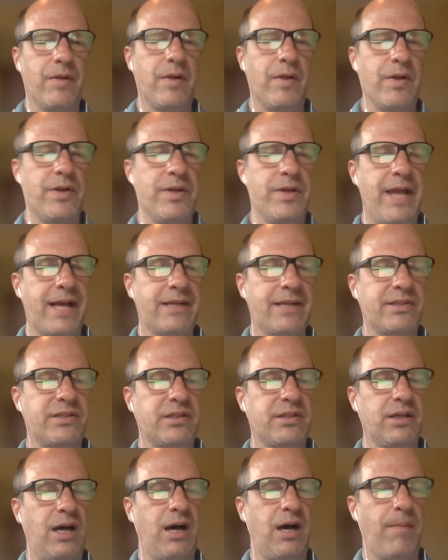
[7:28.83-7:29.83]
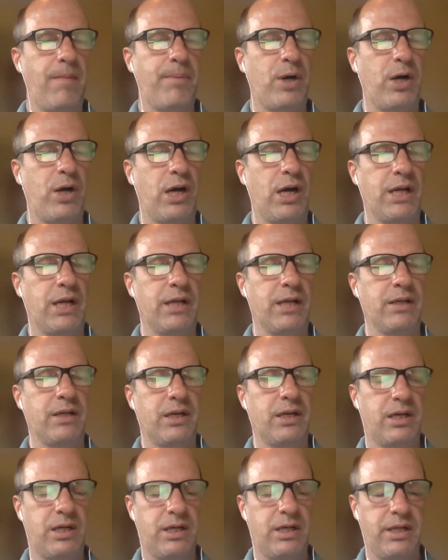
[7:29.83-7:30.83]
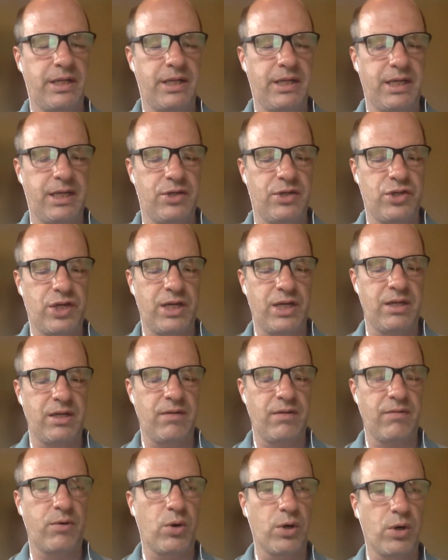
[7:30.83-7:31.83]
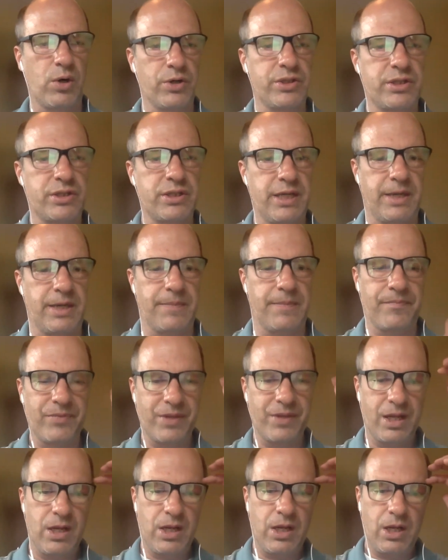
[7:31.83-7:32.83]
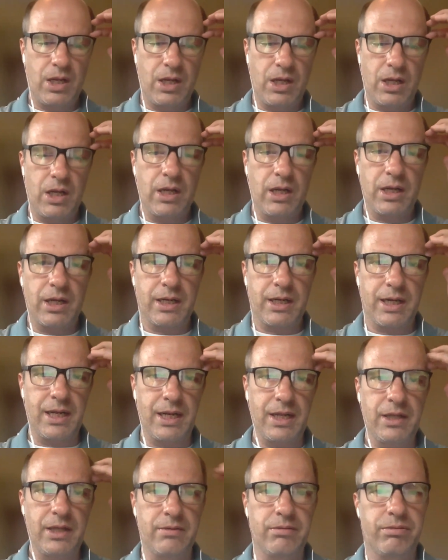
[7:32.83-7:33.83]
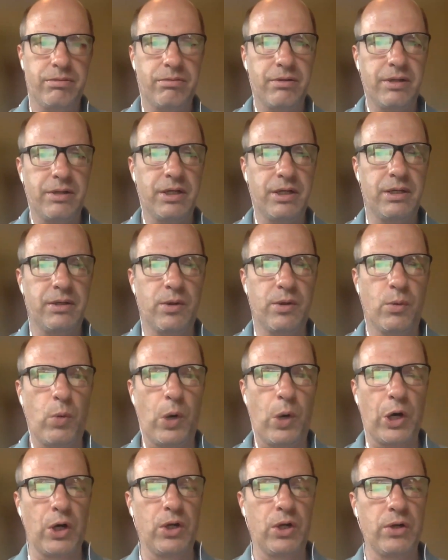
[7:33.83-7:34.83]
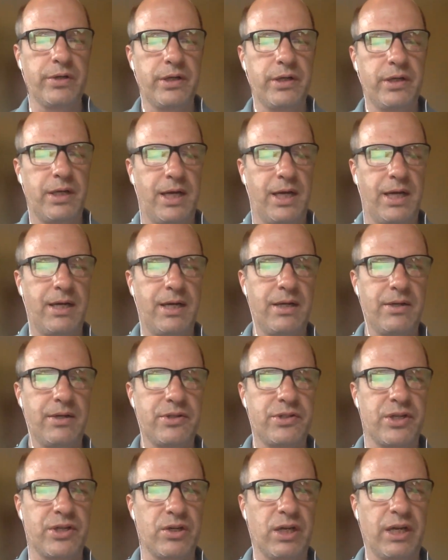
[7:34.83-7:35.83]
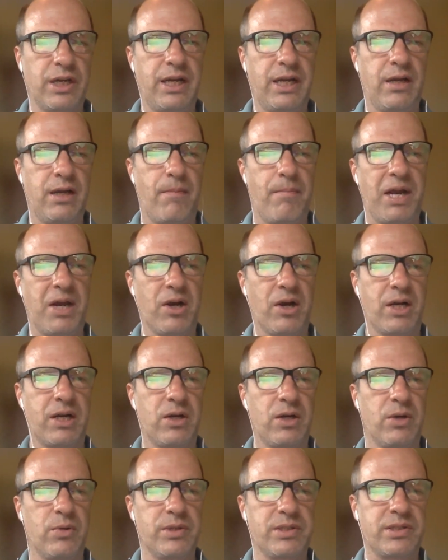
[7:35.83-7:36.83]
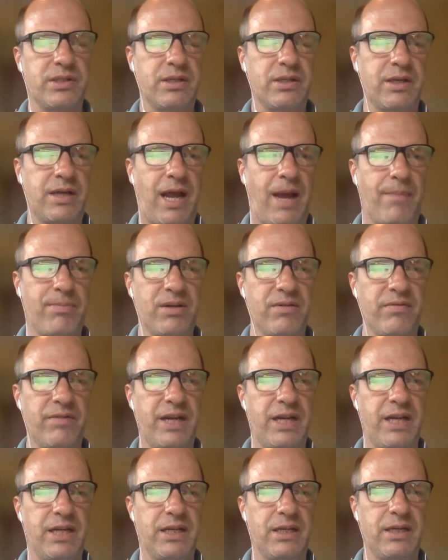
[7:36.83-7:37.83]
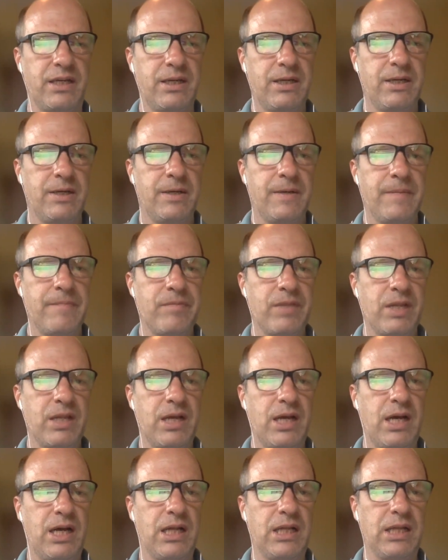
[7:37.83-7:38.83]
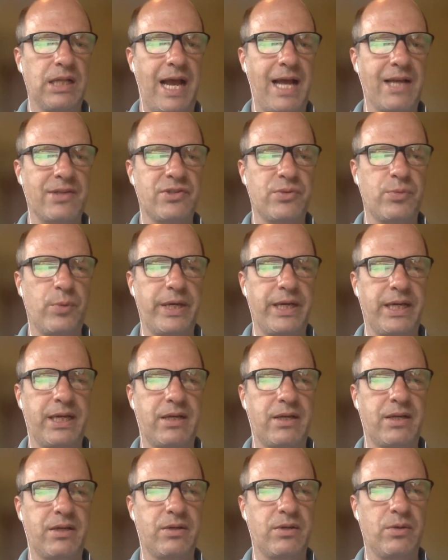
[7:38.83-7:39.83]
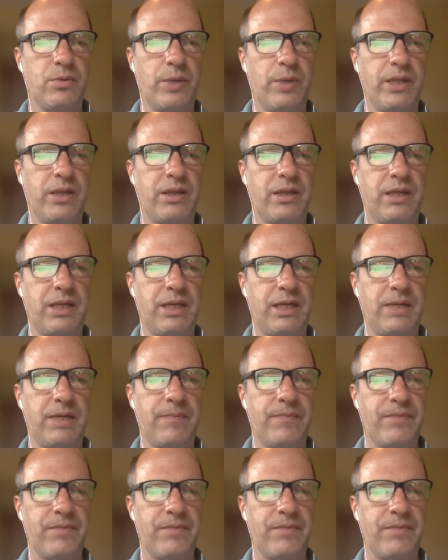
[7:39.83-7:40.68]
next up on the agenda, of course, kind of the world, certainly America, was captivated last week with the